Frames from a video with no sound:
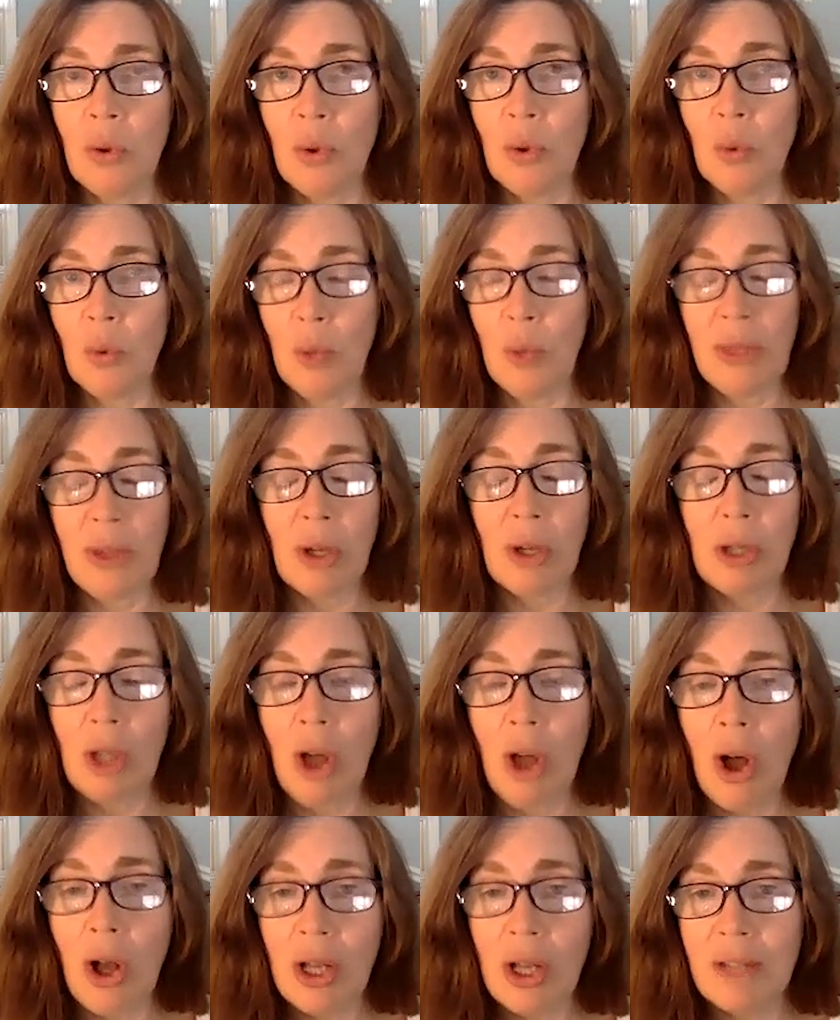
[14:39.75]
with our
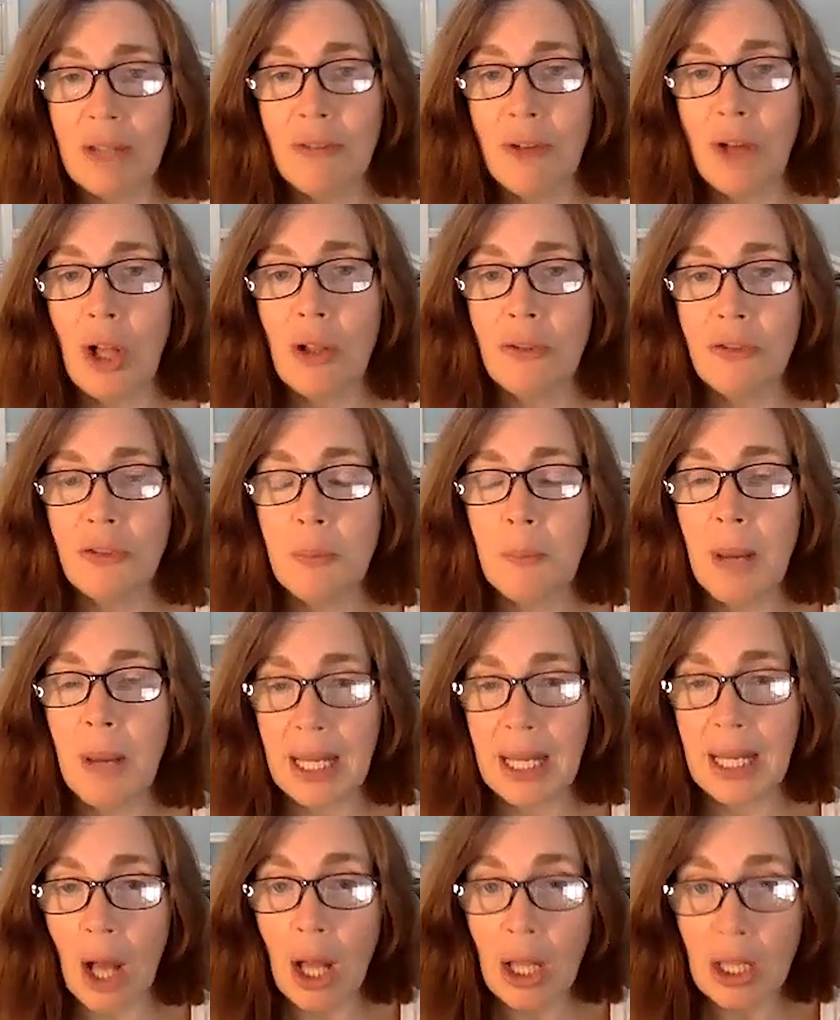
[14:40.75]
long evolved
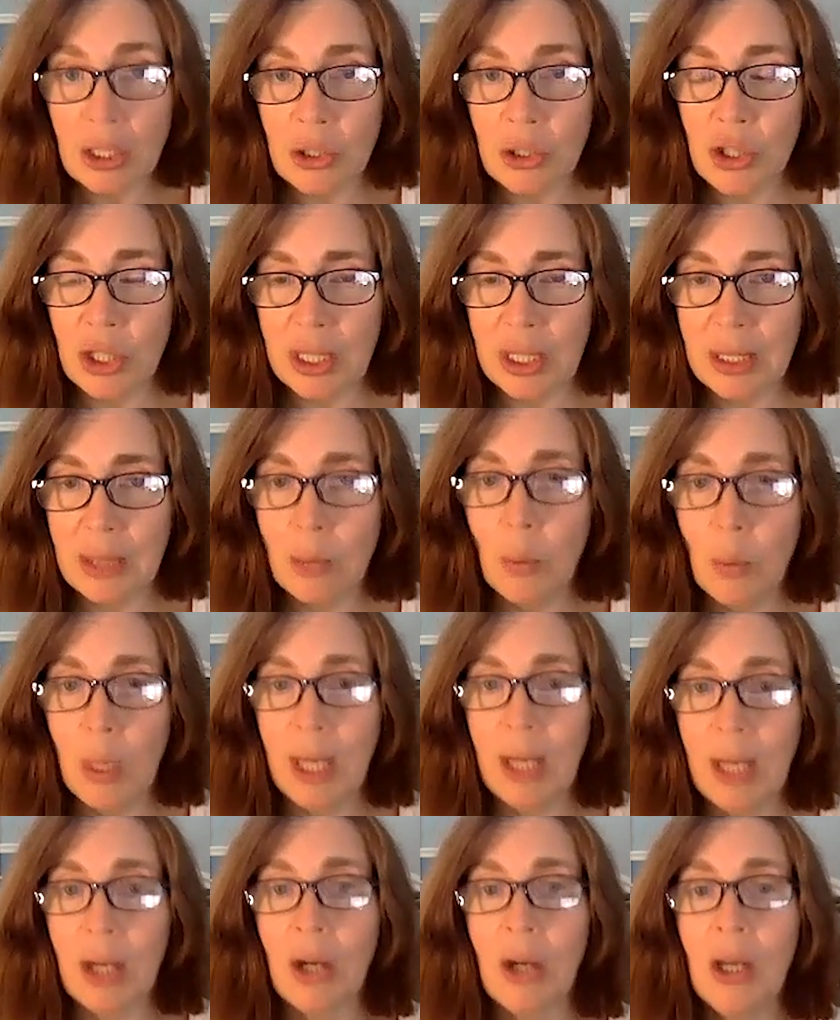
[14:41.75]
biology,
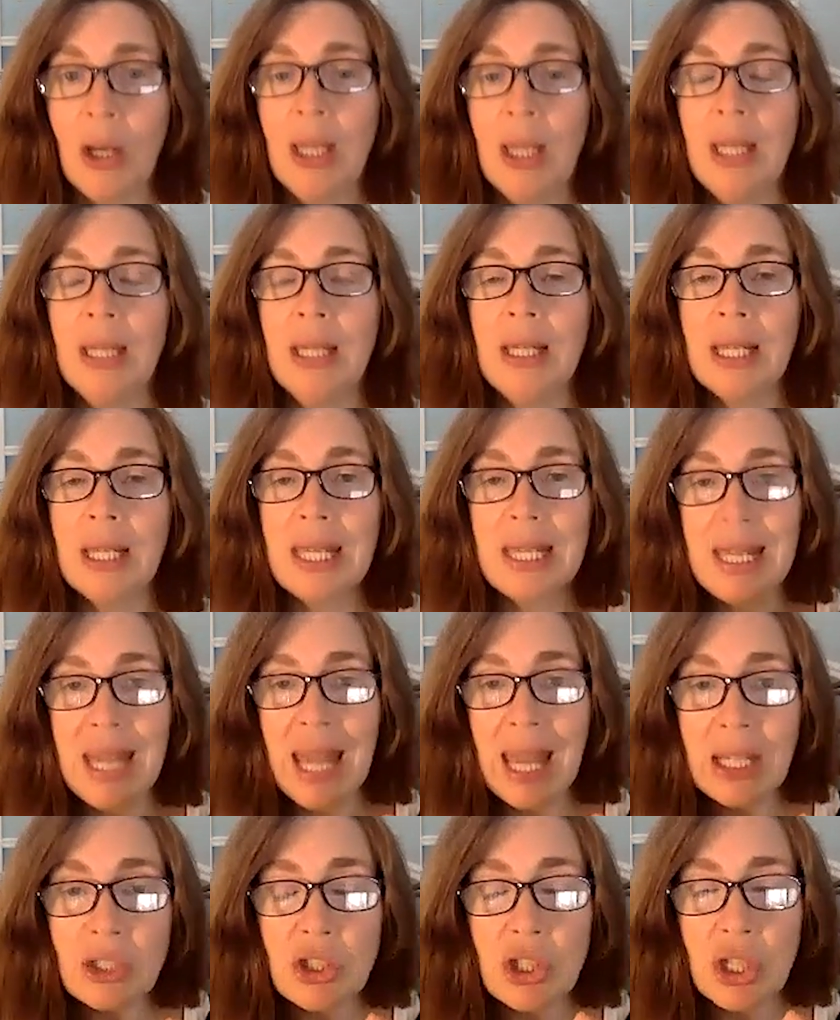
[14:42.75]
where
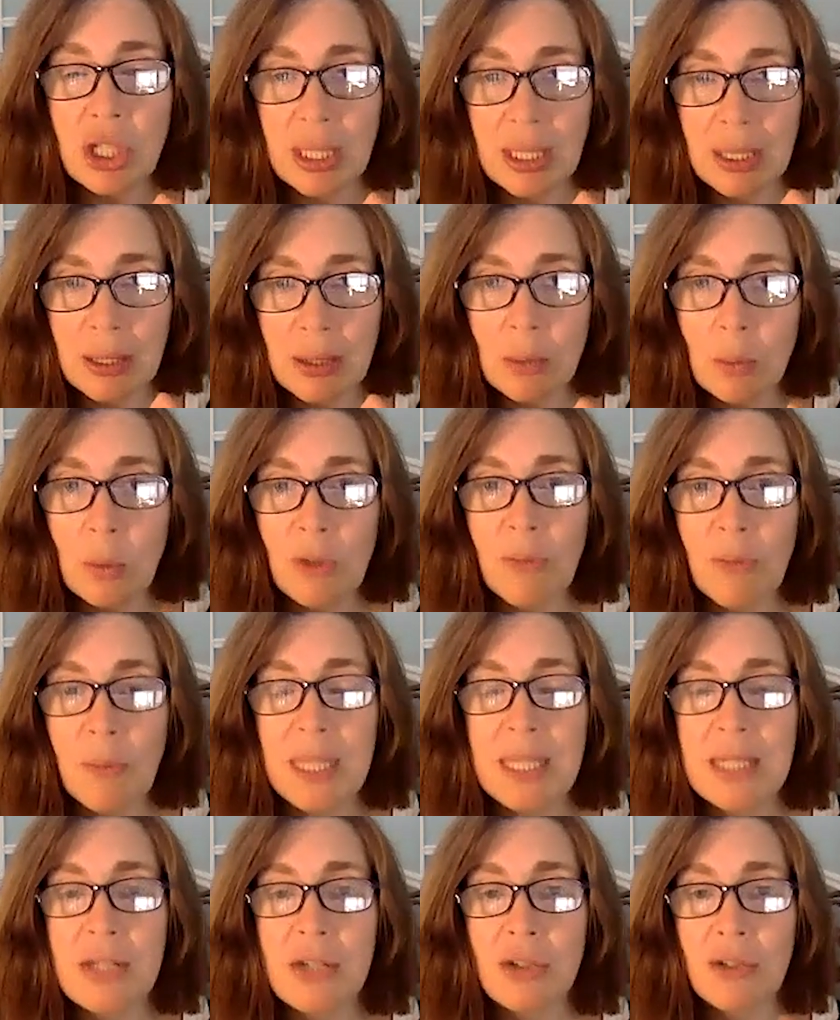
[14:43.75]
connection would have
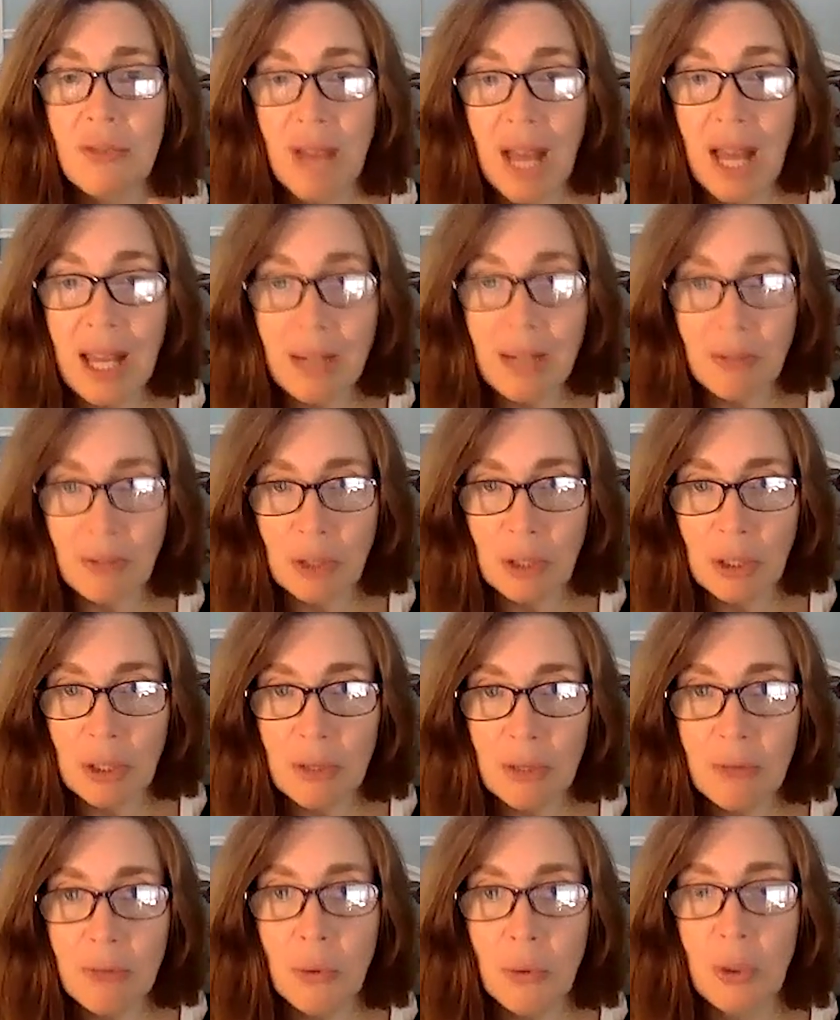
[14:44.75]
been
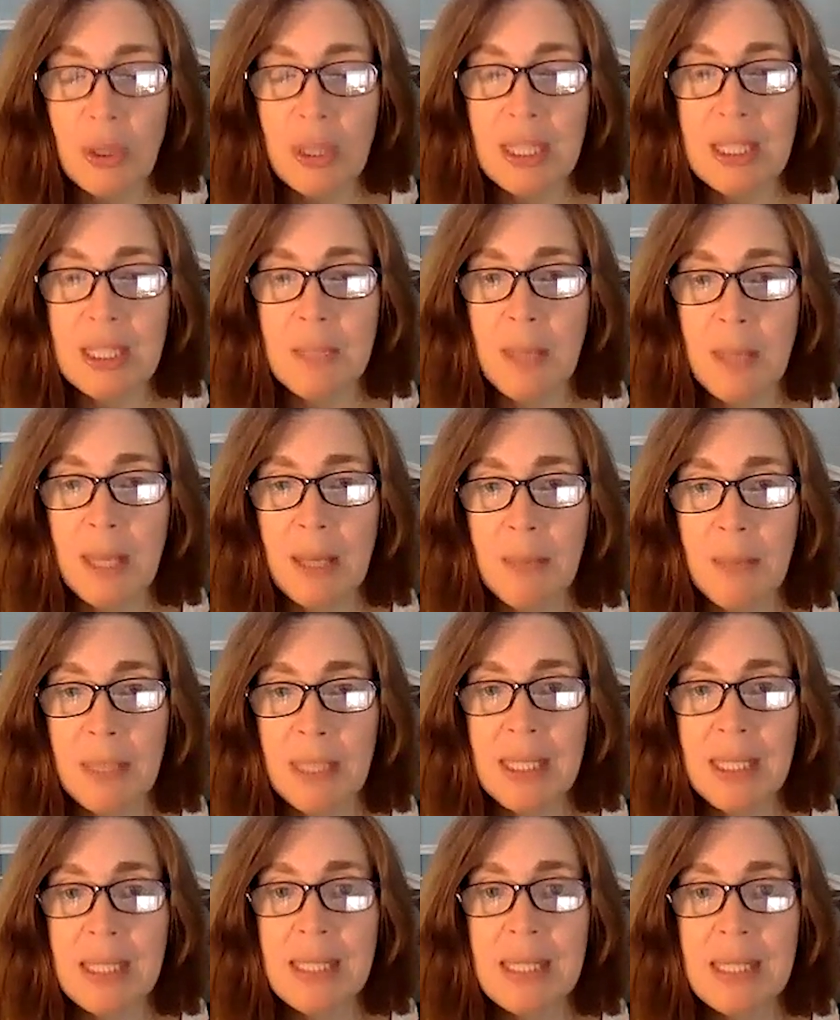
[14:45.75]
survival for these
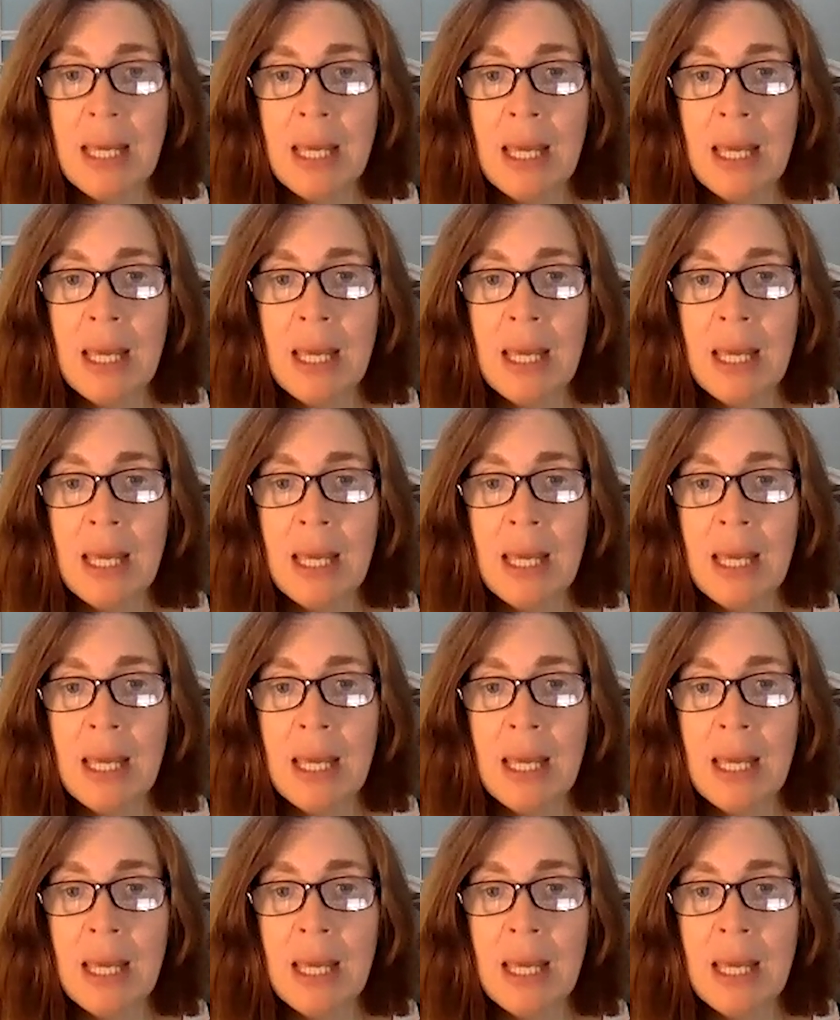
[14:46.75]
babies,